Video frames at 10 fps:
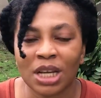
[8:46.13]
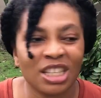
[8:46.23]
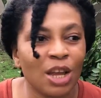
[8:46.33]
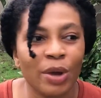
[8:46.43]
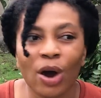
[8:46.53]

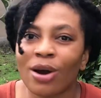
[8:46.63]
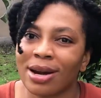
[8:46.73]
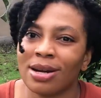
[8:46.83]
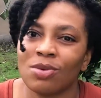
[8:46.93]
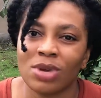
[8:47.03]
They will all
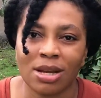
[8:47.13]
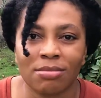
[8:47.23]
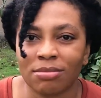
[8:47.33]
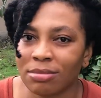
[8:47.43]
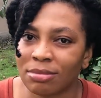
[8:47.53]
run away.
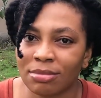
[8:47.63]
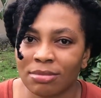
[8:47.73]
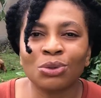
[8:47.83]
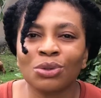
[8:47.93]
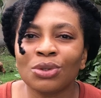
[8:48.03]

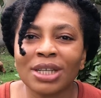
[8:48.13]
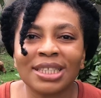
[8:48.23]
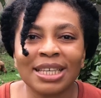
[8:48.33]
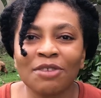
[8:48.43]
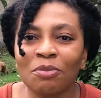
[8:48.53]
Do
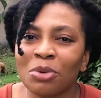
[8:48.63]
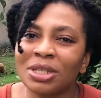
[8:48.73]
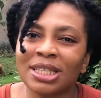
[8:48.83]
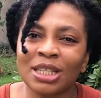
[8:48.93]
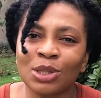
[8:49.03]
not give
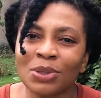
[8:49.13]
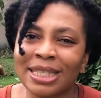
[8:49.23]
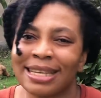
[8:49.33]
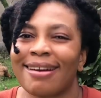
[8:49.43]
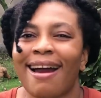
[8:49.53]

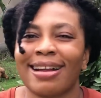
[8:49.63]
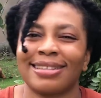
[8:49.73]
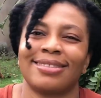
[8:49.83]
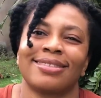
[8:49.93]
mosquitoes the right,